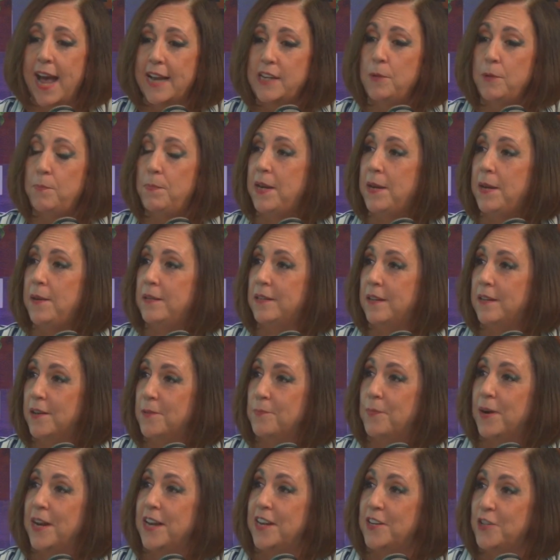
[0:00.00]
to be
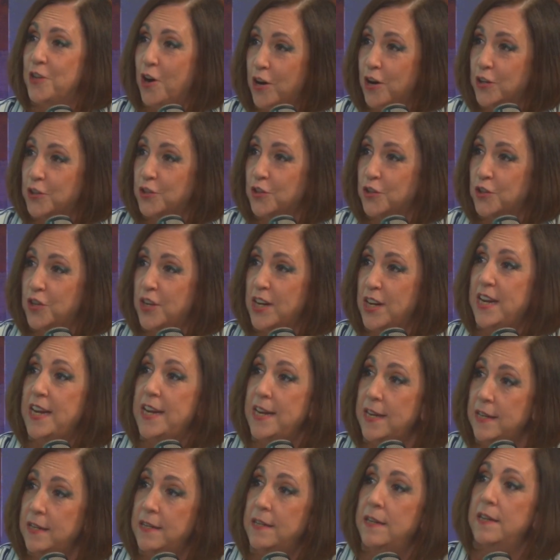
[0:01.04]
done by a doctor
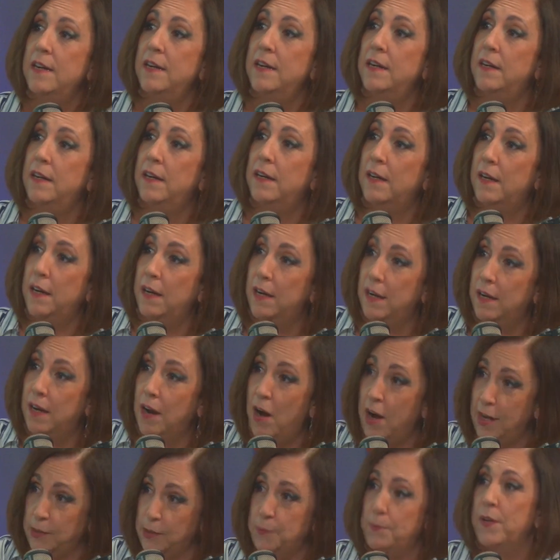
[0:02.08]
in a
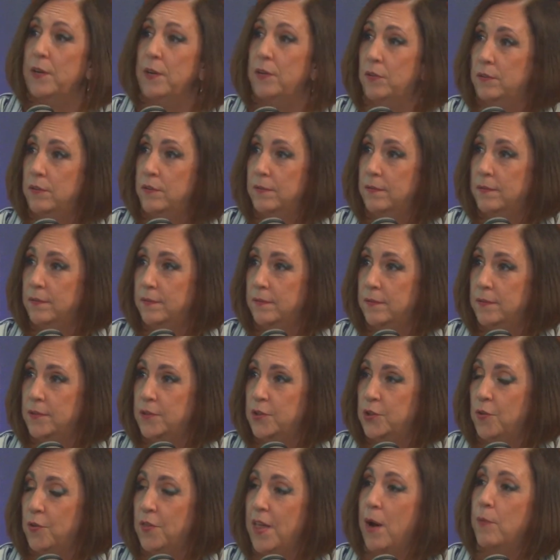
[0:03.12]
hospital.
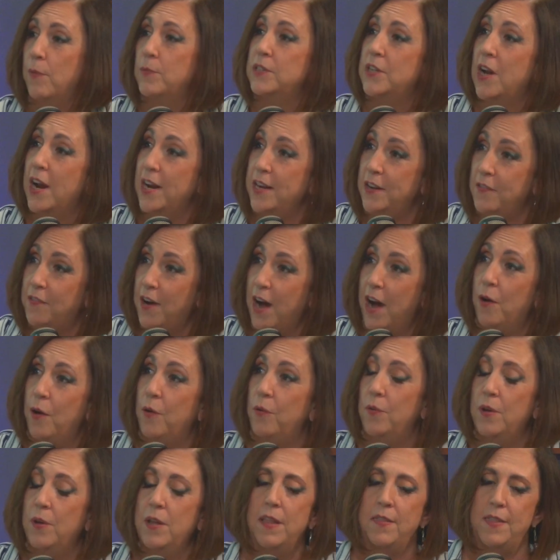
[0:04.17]
So that was kind of
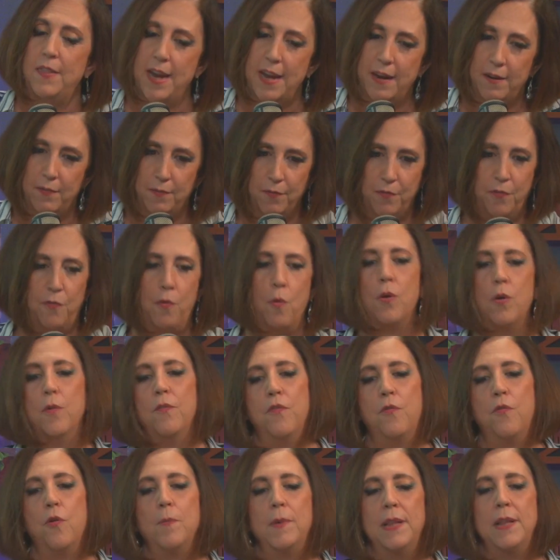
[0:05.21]
how they
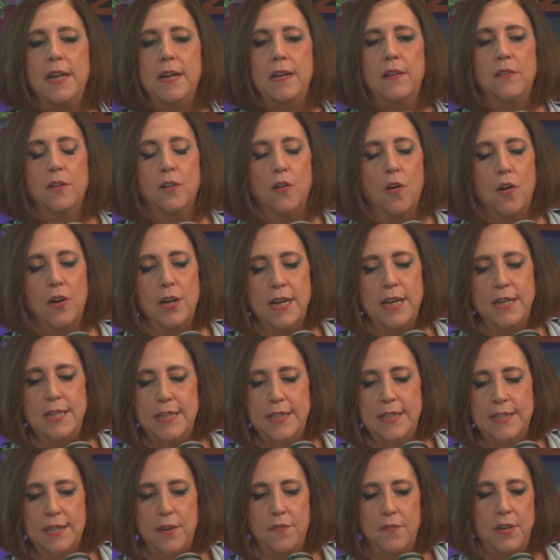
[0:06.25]
formulated the law in
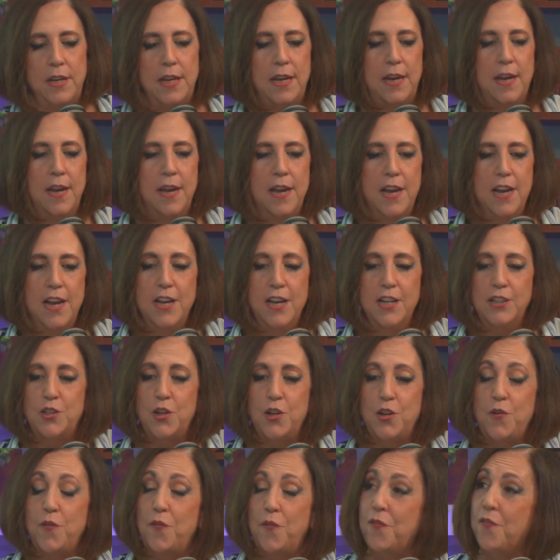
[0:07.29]
1970.
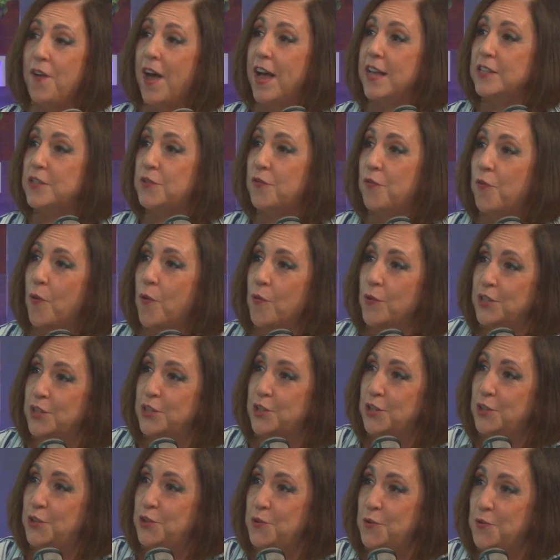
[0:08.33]
So you fast forward
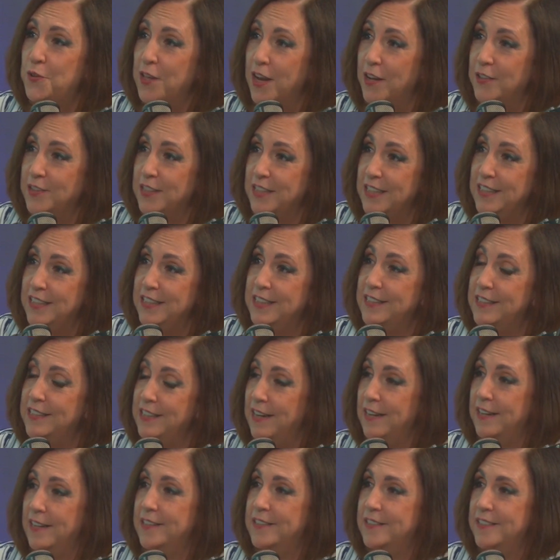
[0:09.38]
to
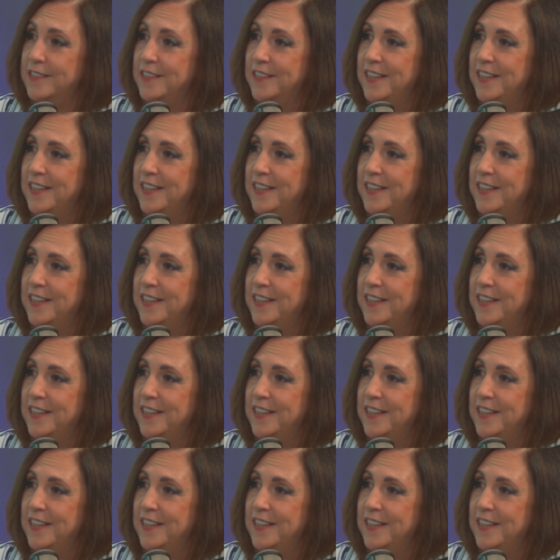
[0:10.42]
2006.